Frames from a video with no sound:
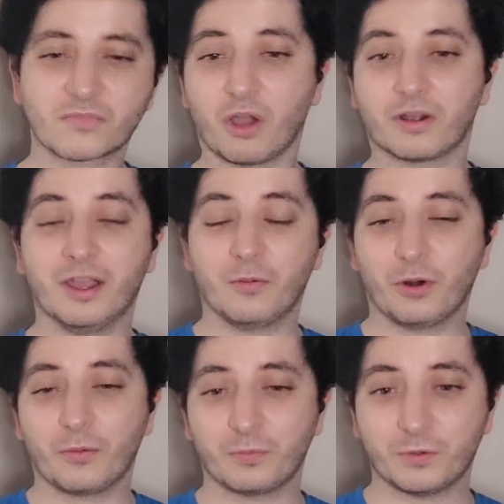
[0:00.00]
Okay, what
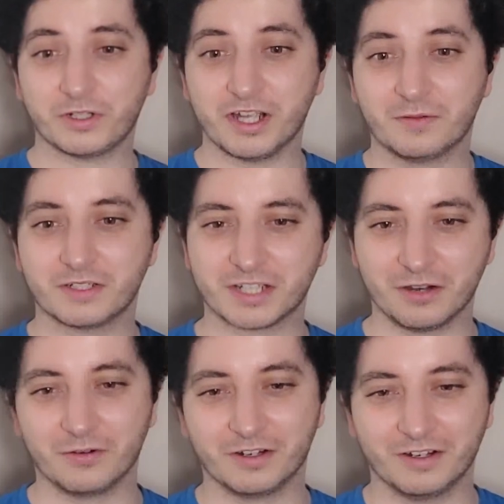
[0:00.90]
a, what a time to
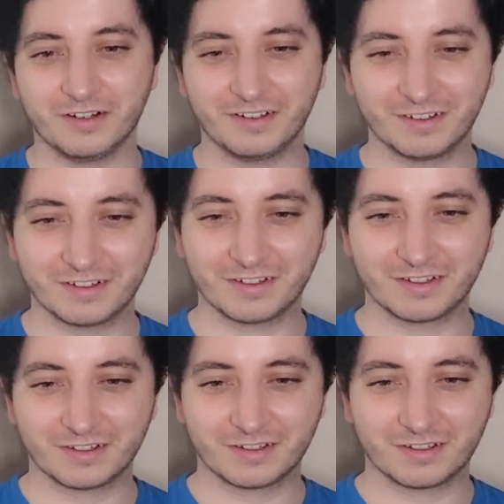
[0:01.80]
tell her.
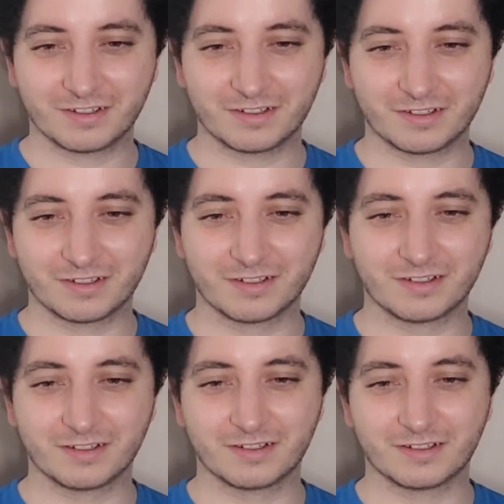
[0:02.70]
I know. You're